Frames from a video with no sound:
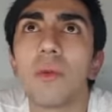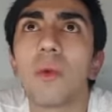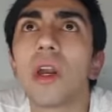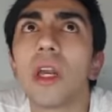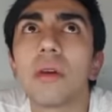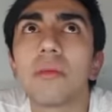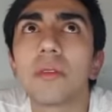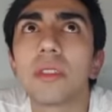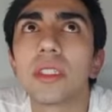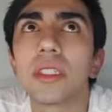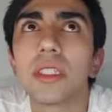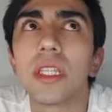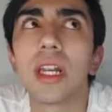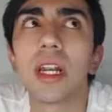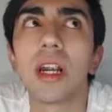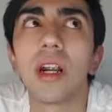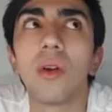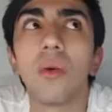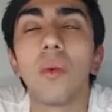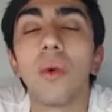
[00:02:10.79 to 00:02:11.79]
waves, that
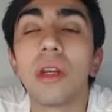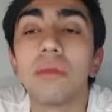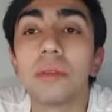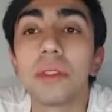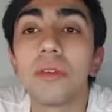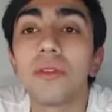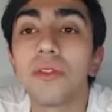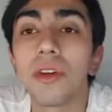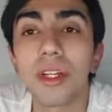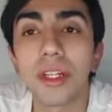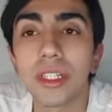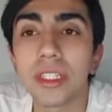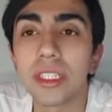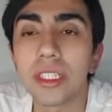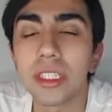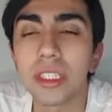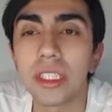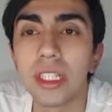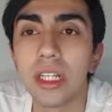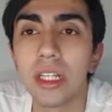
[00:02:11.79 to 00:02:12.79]
are waves of
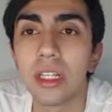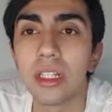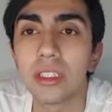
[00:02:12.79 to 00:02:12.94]
energy